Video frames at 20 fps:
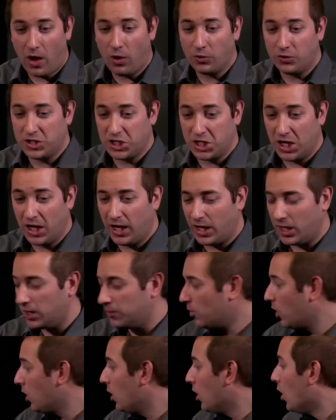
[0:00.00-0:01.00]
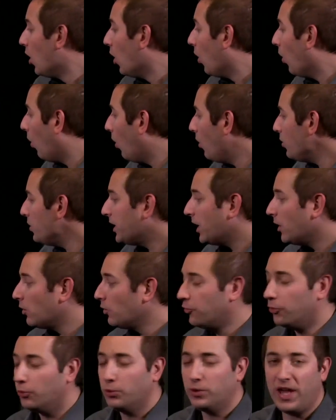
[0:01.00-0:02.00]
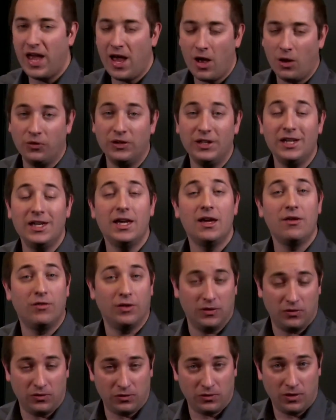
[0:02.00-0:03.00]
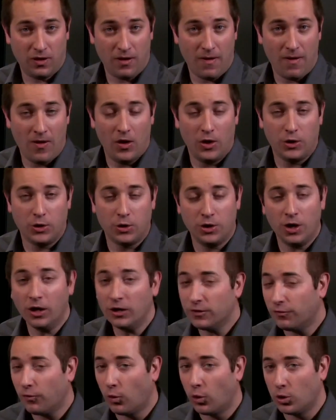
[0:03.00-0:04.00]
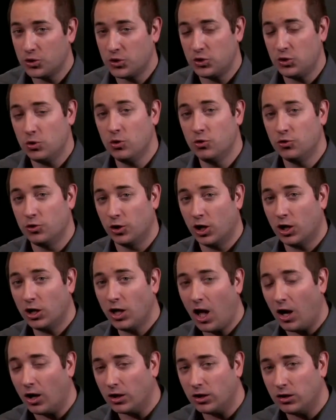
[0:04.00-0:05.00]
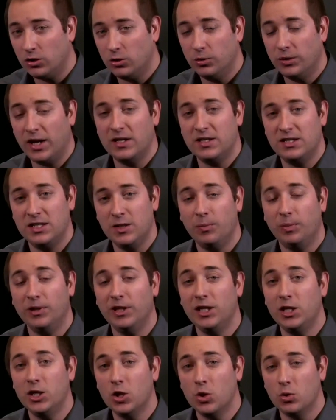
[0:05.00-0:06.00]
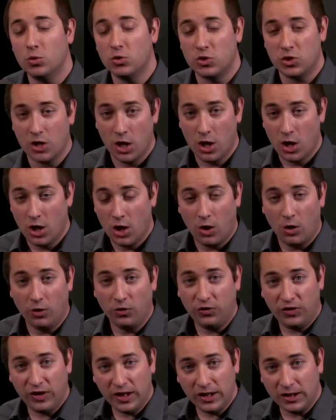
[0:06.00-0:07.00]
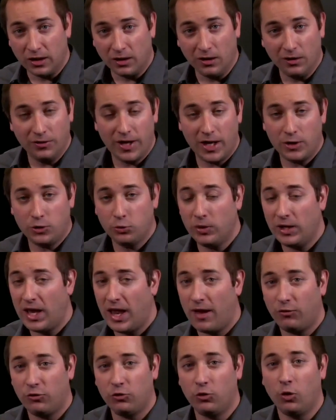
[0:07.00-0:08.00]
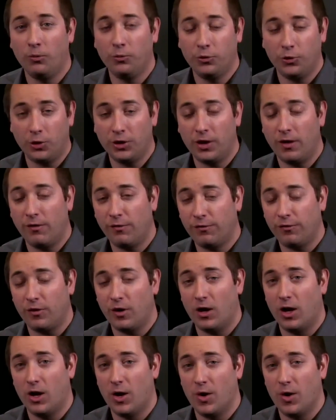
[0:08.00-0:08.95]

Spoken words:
count time, or you can also count events. You're not forced to use a clock. You can simply use a signal that will have some sort of